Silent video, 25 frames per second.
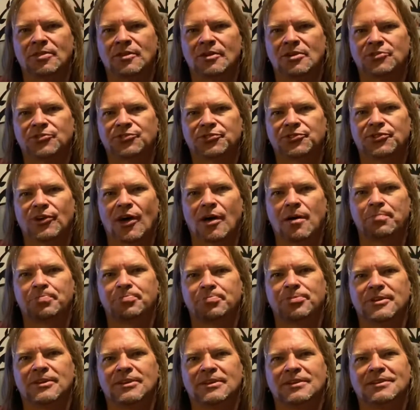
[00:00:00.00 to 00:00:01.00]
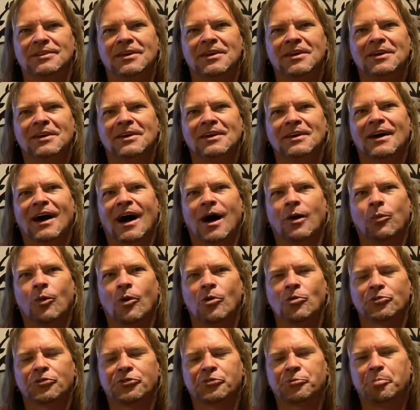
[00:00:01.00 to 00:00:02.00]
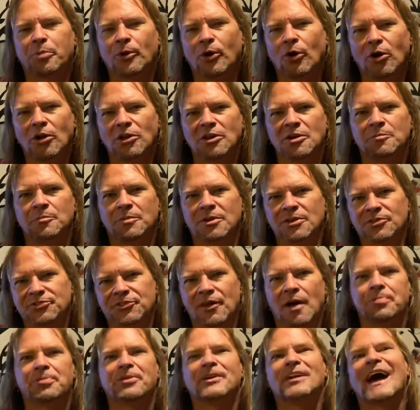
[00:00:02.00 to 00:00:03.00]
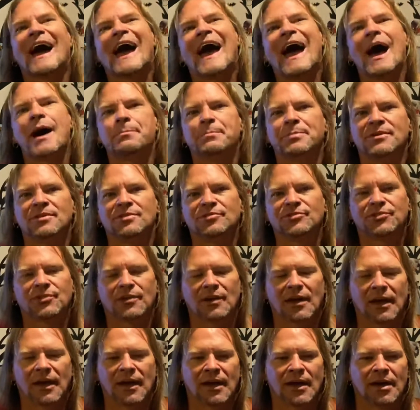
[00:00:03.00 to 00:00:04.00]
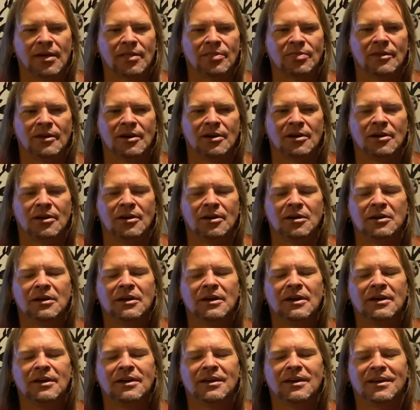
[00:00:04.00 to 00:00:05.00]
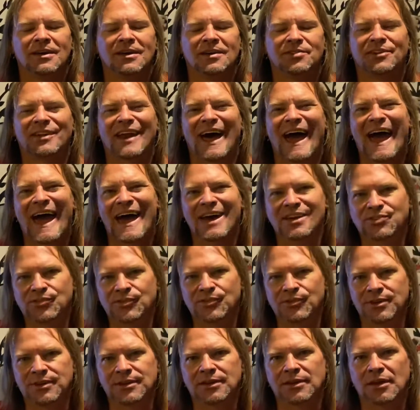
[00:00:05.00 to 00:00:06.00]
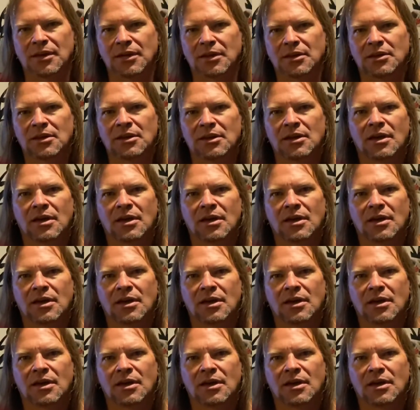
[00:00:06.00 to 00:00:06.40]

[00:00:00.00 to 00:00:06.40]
There's something, I won't spoil it, something happens and there is an accident,